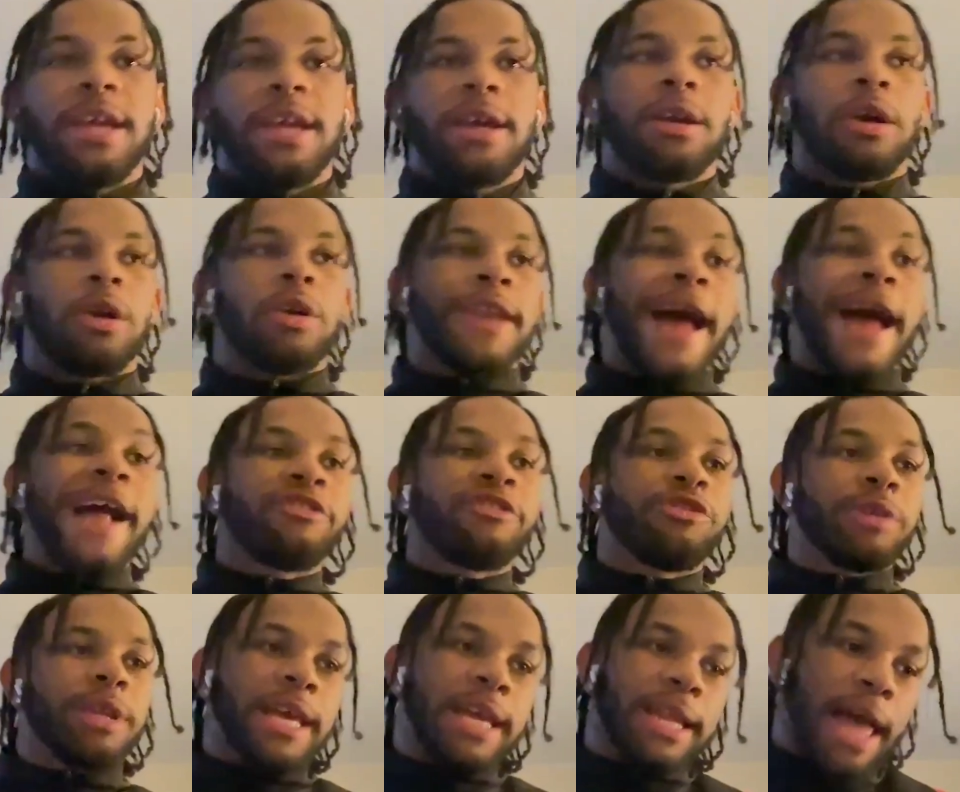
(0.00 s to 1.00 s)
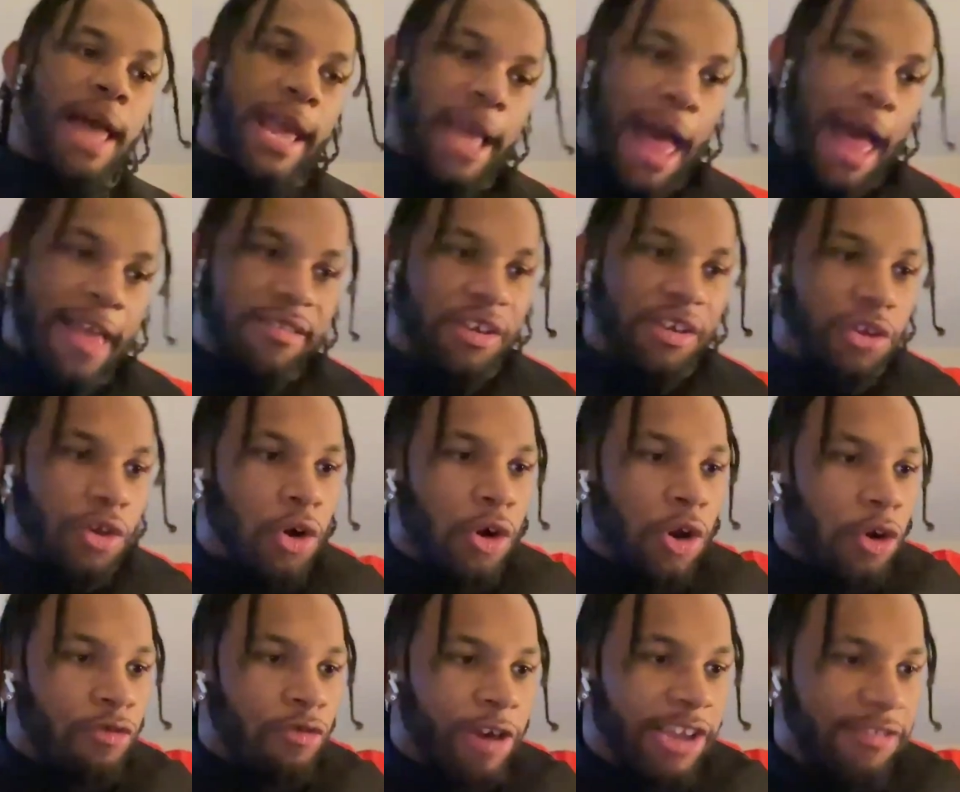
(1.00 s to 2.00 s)
I think naturally, like as a
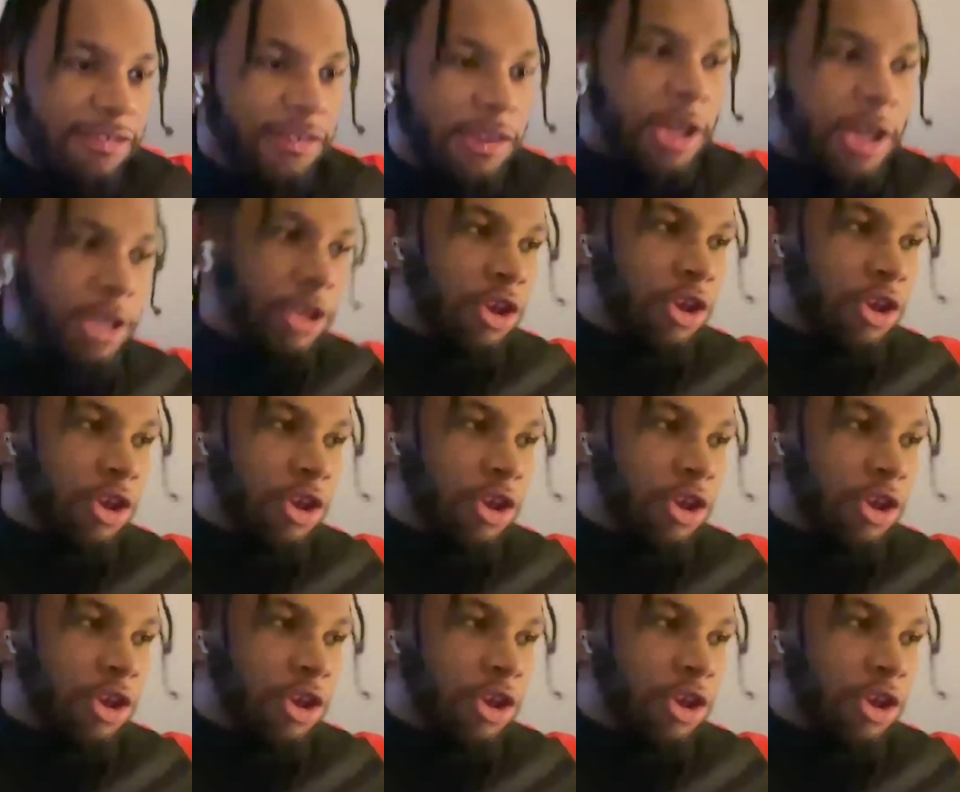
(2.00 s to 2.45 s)
younger wrestler,